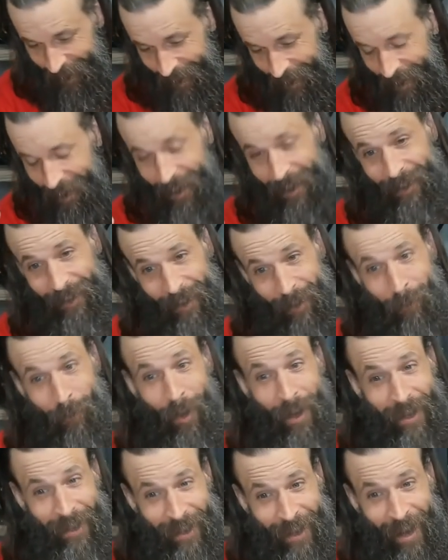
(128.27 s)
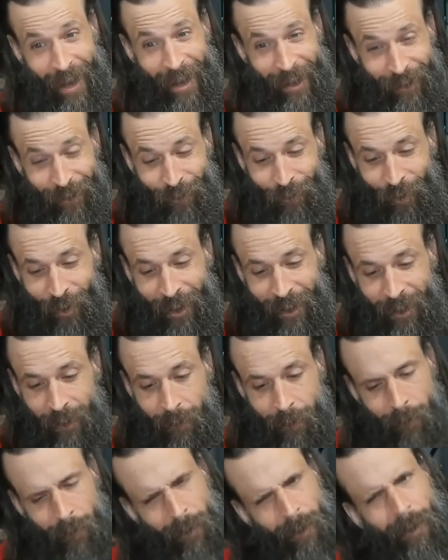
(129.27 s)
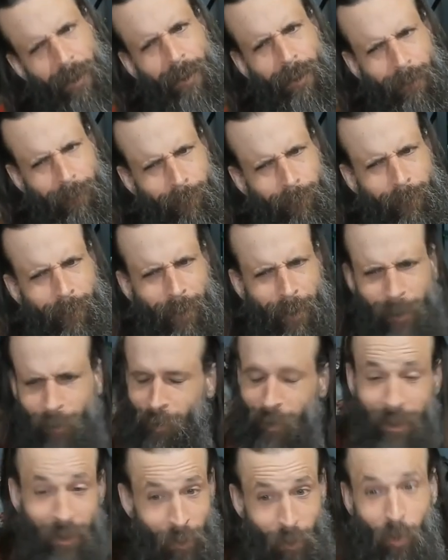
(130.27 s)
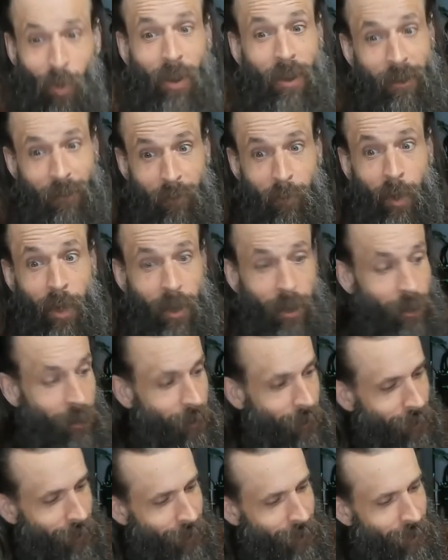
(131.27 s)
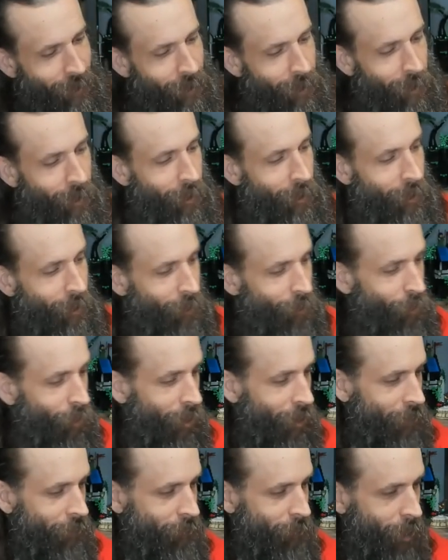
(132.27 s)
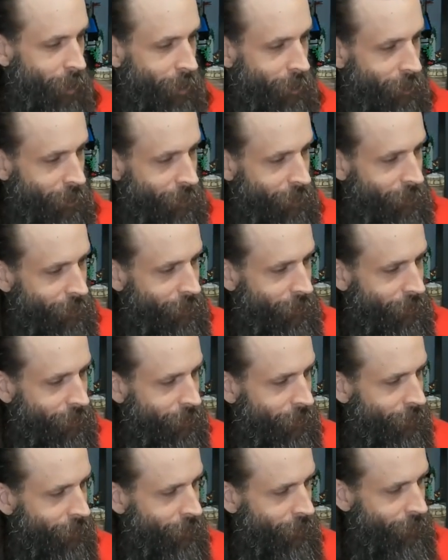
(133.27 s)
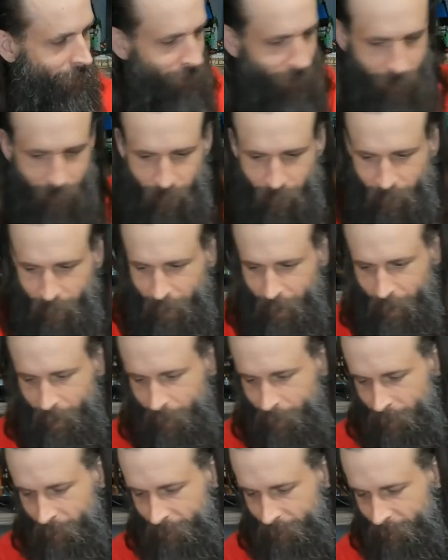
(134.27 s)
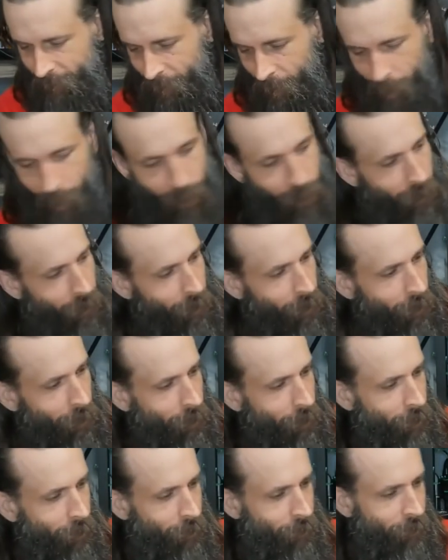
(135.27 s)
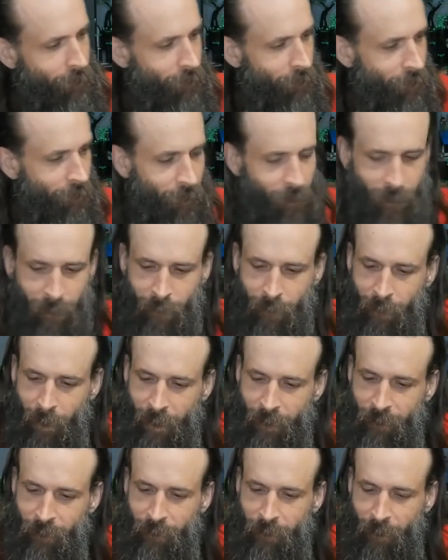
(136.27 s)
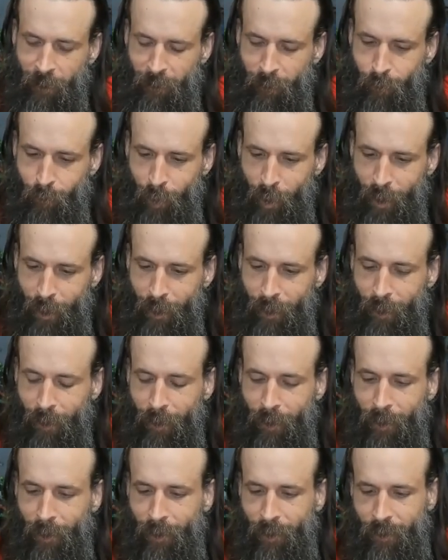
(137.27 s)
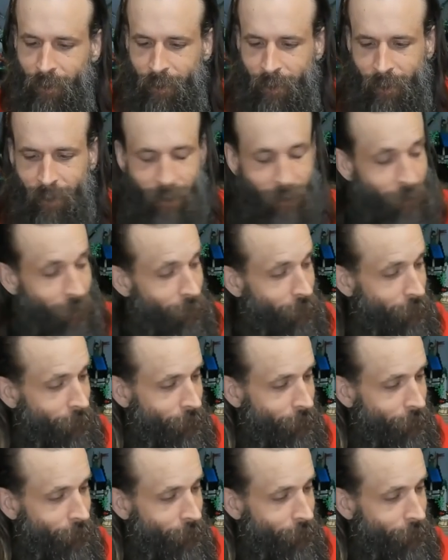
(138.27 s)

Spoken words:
Is it my catchphrase? One of many. One of many. English is hard. Let's just build. You know,